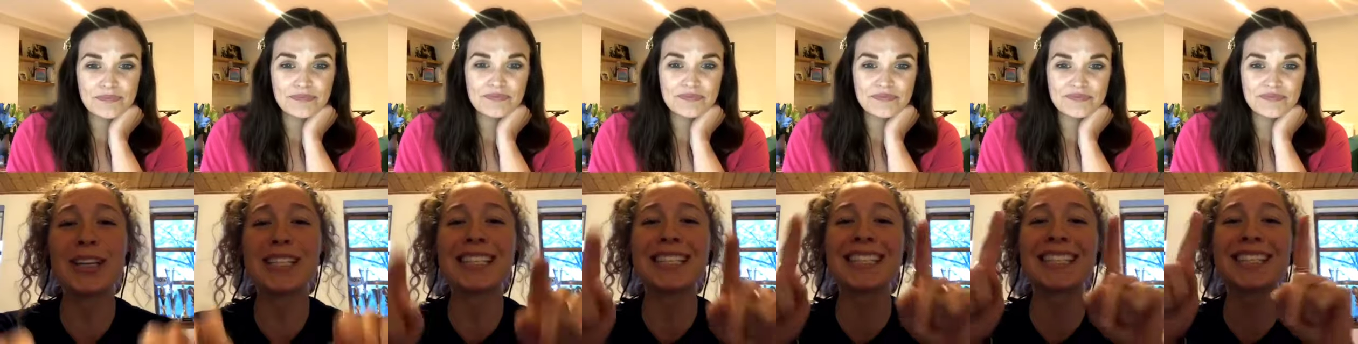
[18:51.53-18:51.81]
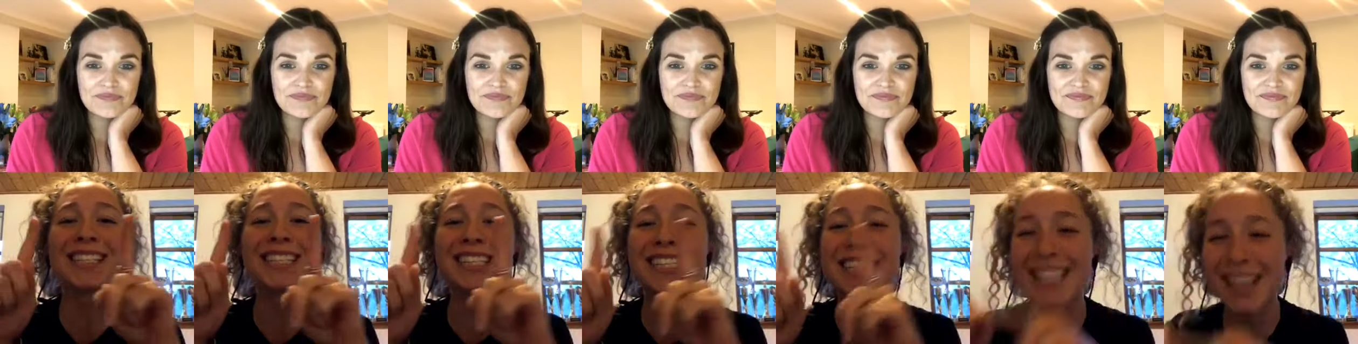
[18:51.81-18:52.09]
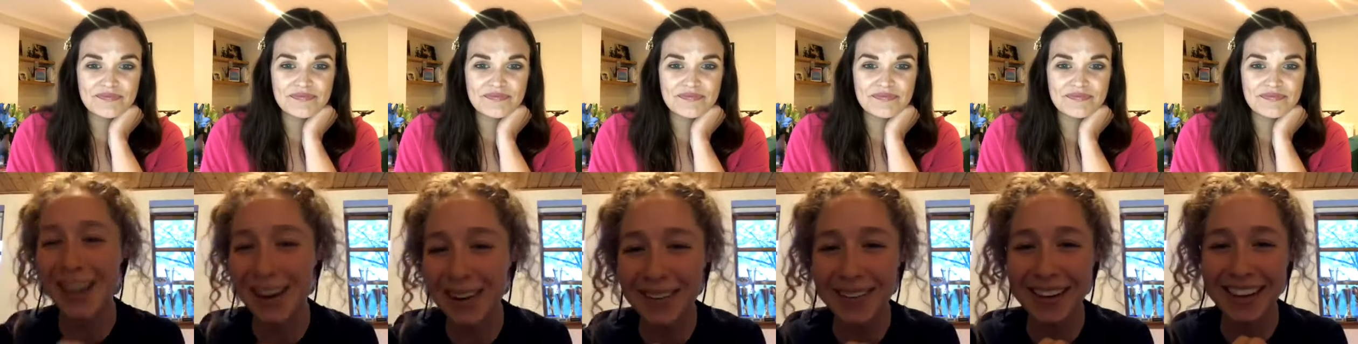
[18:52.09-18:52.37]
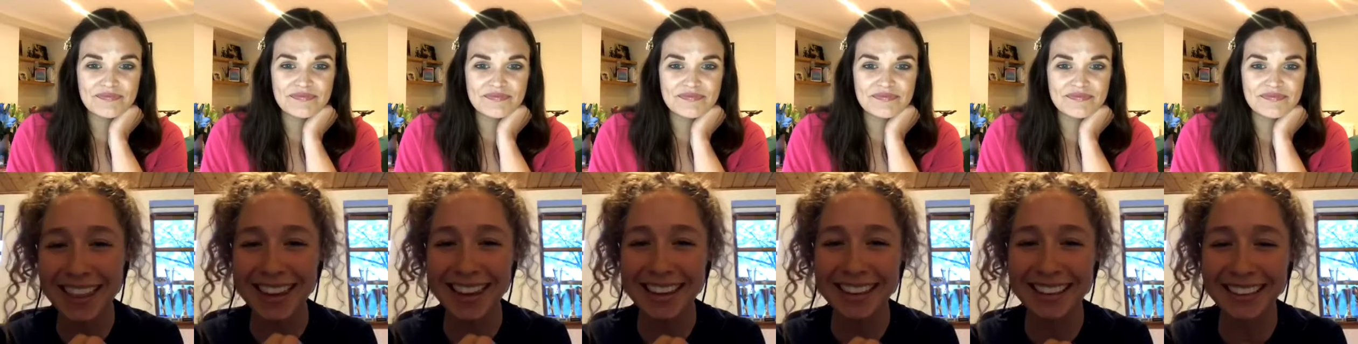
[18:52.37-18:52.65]
Speaker 1: slower than
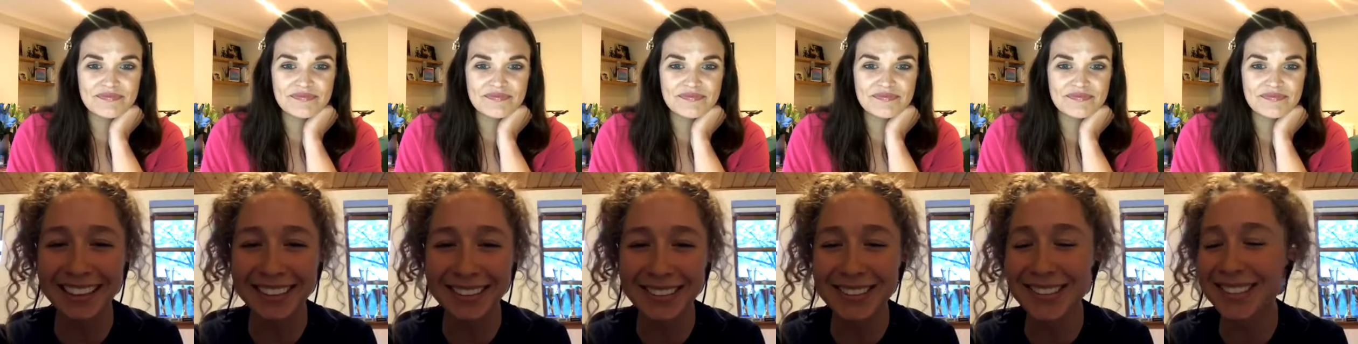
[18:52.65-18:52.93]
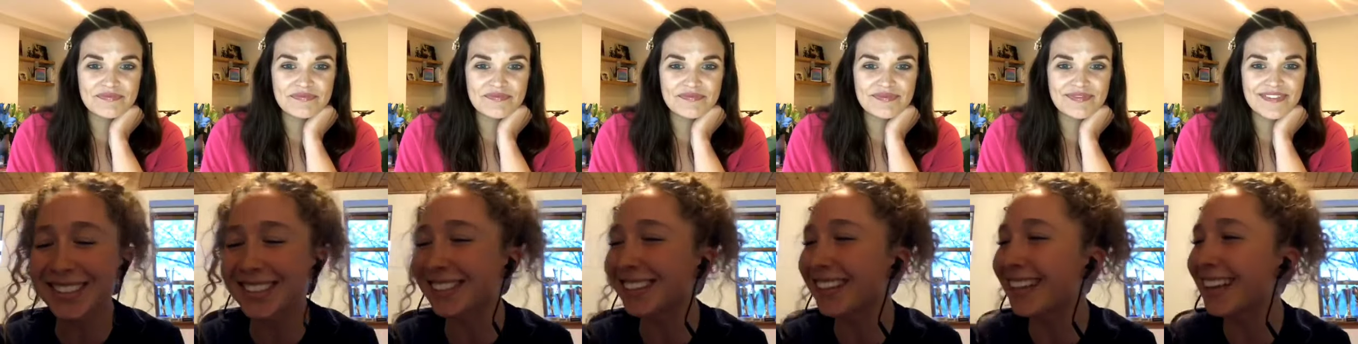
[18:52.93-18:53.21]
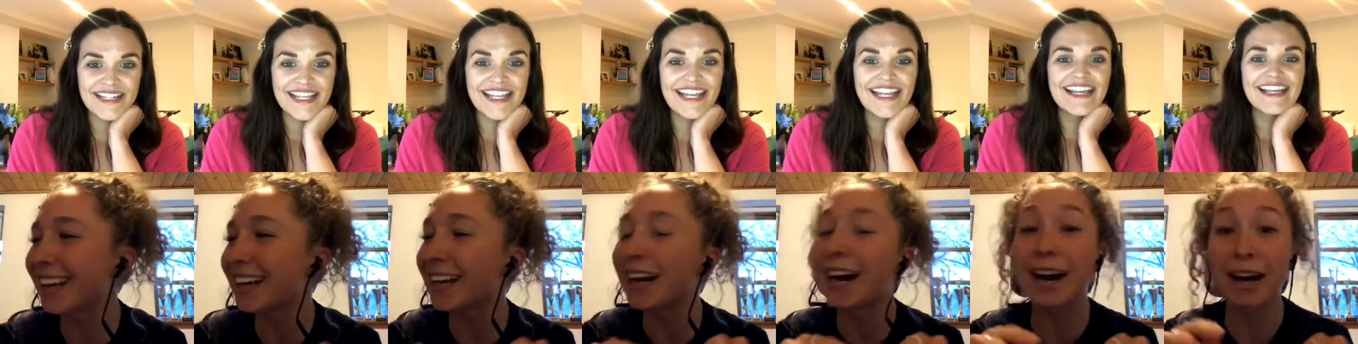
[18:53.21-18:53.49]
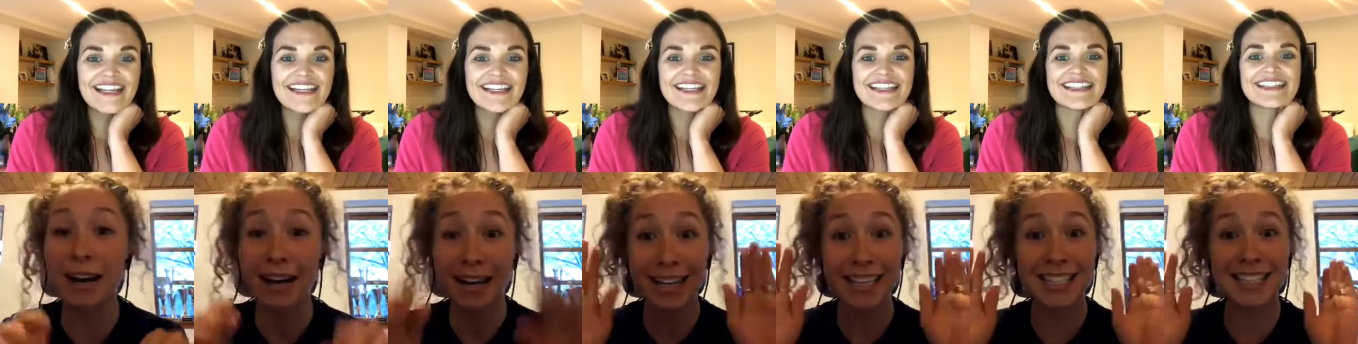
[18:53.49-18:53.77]
you, so that,
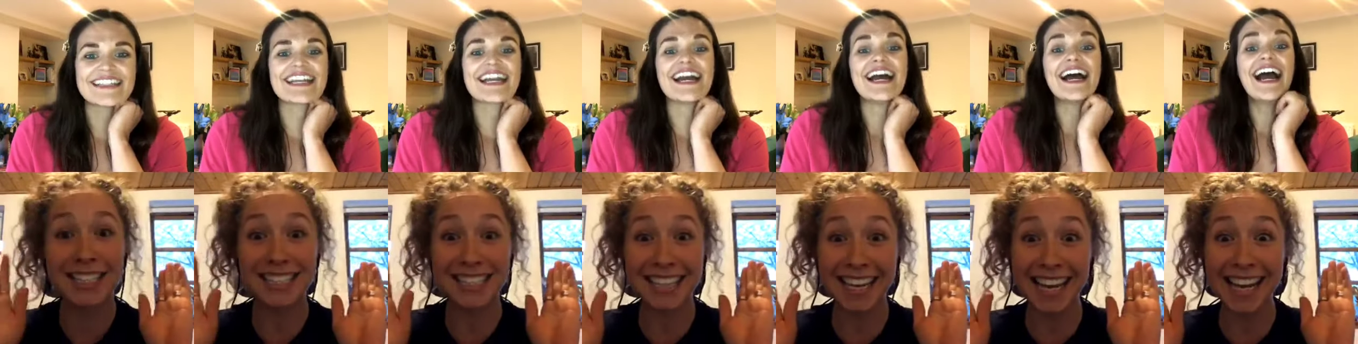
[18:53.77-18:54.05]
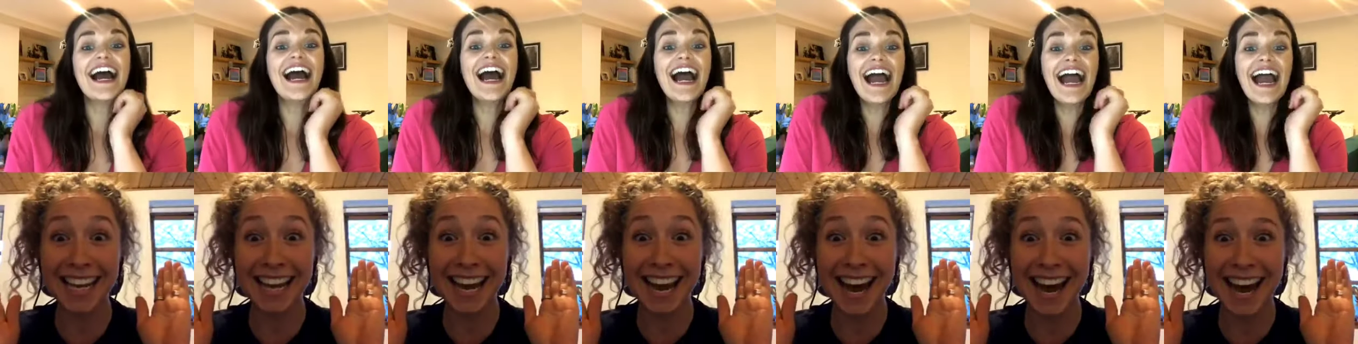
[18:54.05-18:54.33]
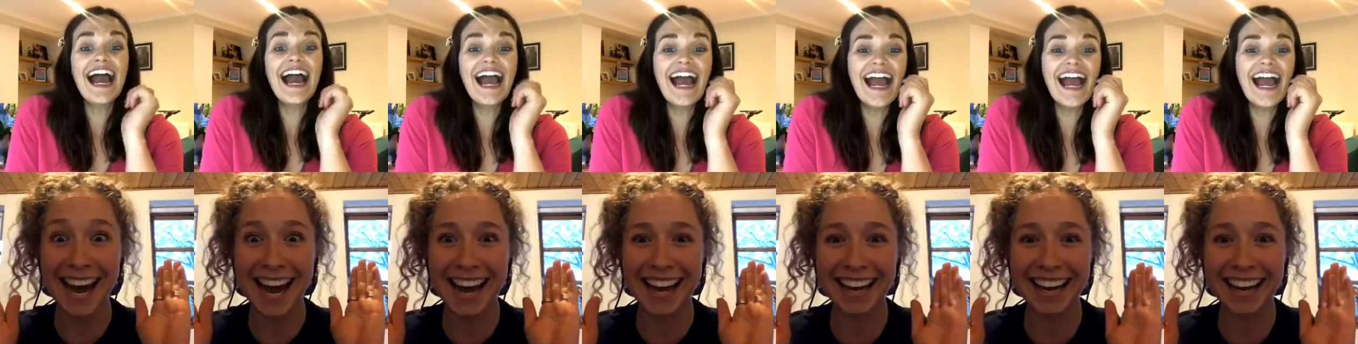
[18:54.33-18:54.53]
see ya.